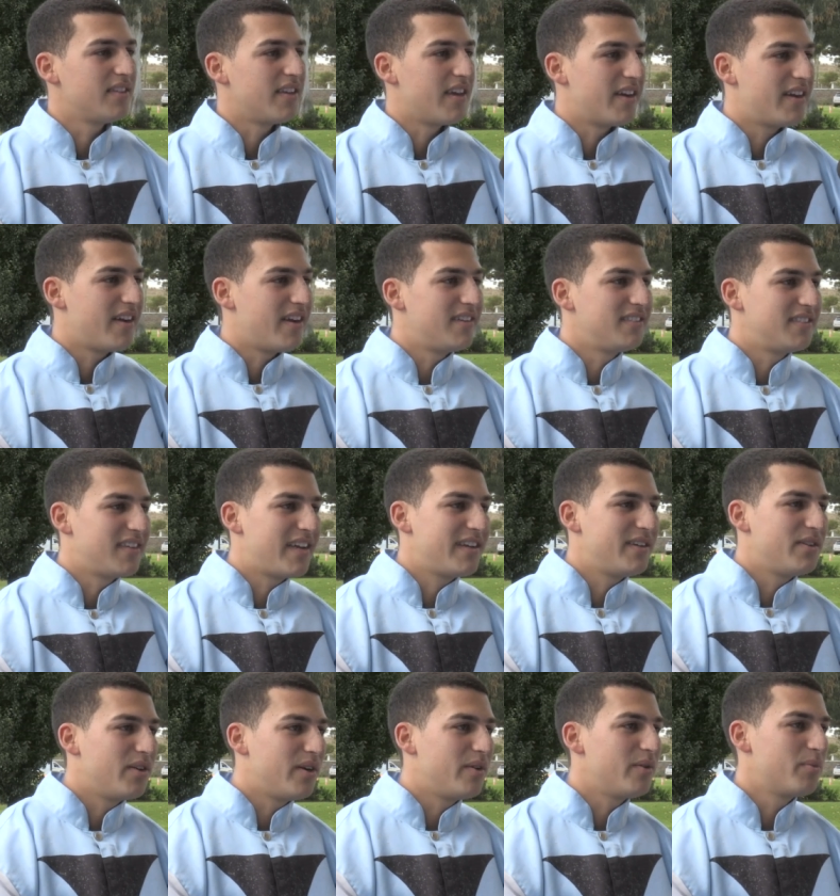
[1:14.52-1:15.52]
Yeah, no, Dad
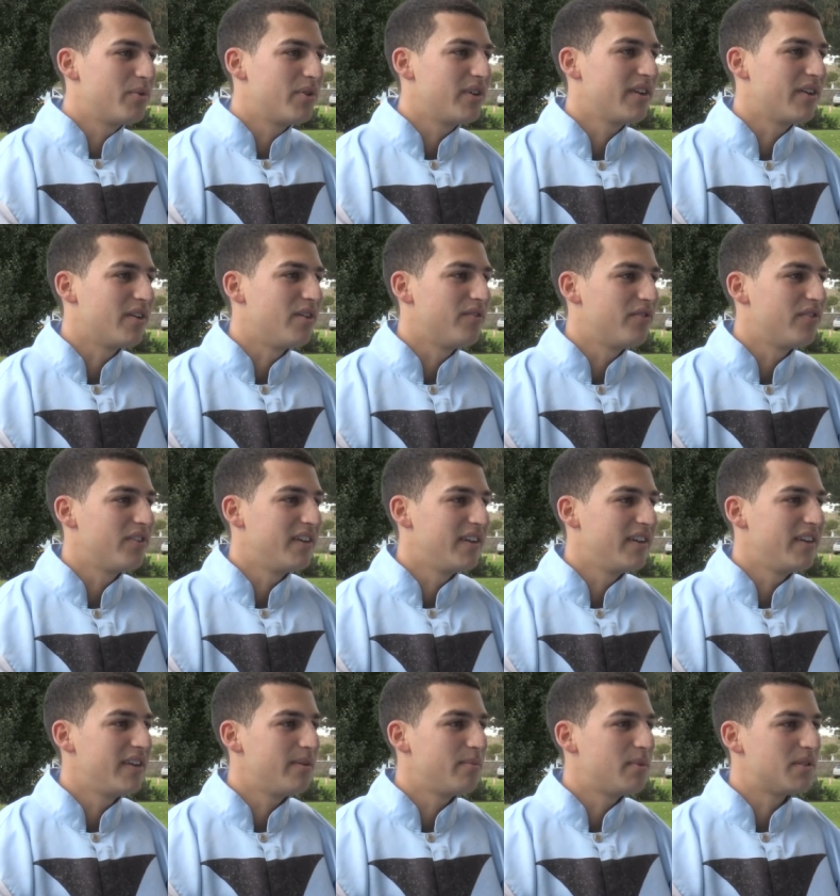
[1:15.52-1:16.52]
and I were pretty confident
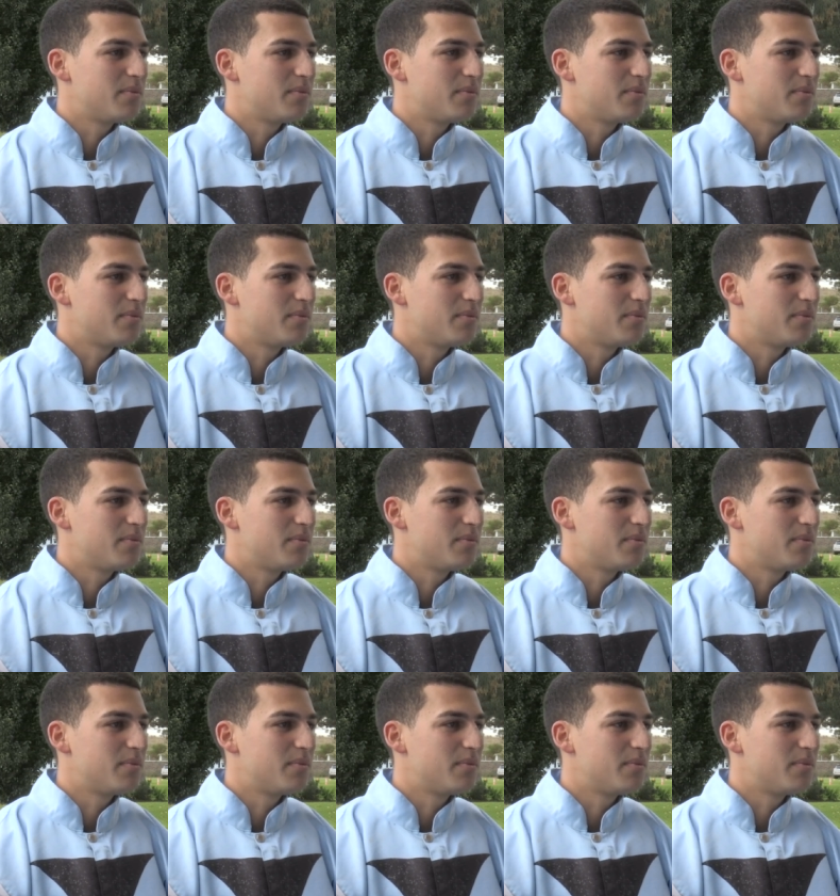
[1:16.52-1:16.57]
in him.